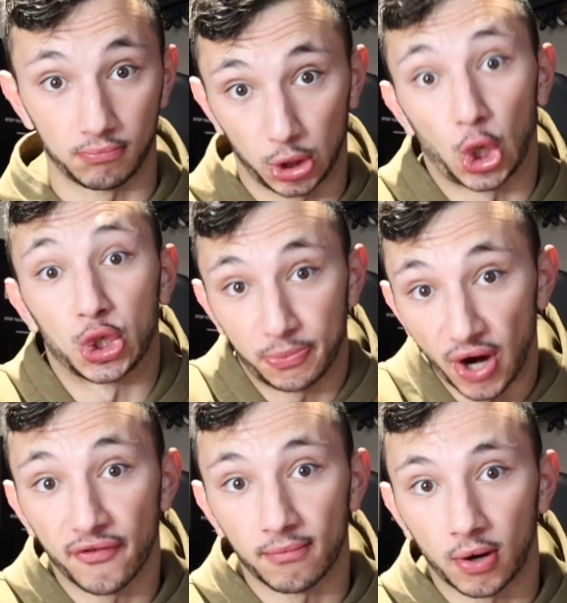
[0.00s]
large
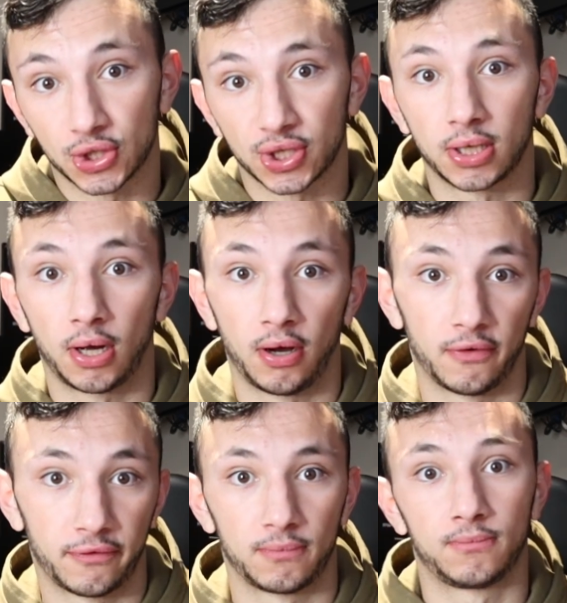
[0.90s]
profit margin
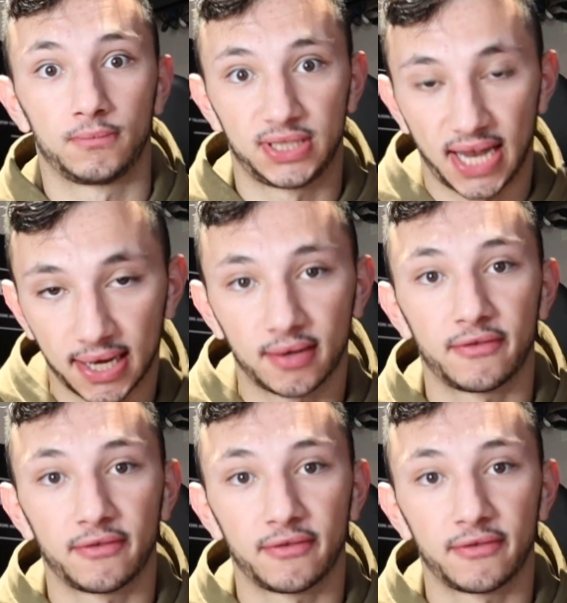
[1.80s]
of 10,